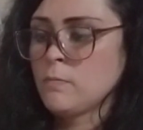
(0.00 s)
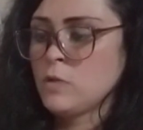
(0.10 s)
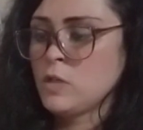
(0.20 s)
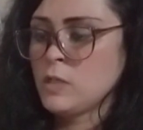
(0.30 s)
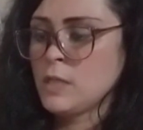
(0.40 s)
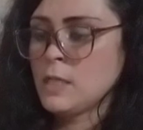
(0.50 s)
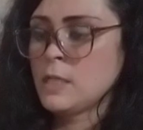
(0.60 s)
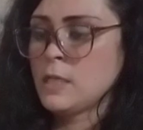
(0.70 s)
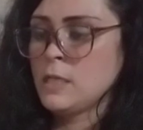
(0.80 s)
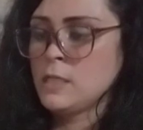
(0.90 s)
just like
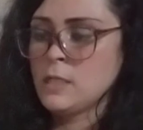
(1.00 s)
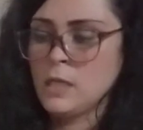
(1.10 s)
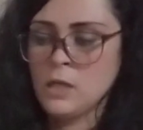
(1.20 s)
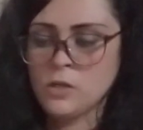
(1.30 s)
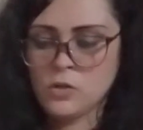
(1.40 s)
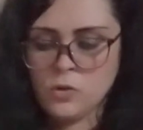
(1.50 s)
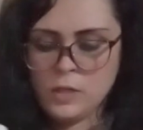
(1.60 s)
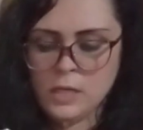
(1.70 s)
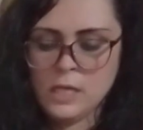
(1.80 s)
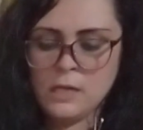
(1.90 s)
this so
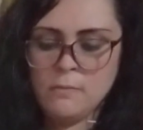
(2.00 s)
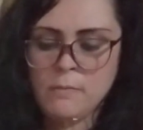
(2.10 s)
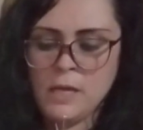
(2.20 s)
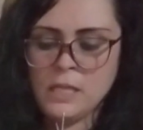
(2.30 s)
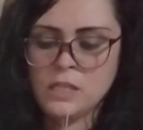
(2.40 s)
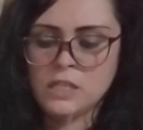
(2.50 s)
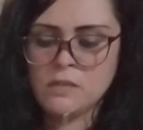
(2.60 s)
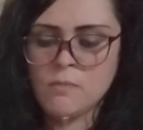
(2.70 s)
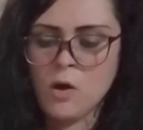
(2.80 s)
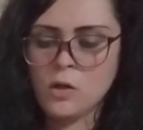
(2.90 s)
they can make
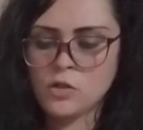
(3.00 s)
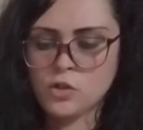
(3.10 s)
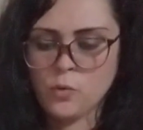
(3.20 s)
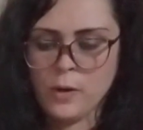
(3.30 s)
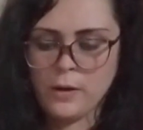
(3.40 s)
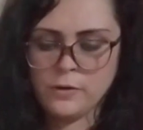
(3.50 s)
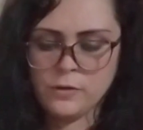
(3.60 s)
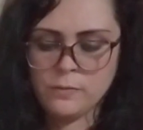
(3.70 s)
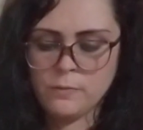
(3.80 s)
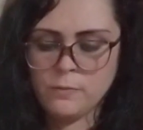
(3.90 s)
small
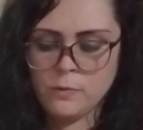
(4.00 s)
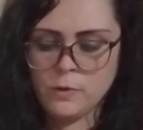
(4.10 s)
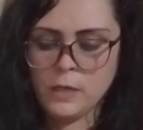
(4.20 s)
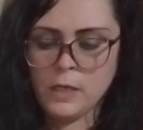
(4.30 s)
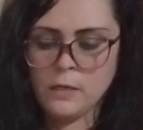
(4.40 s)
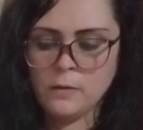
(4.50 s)
squares. Okay,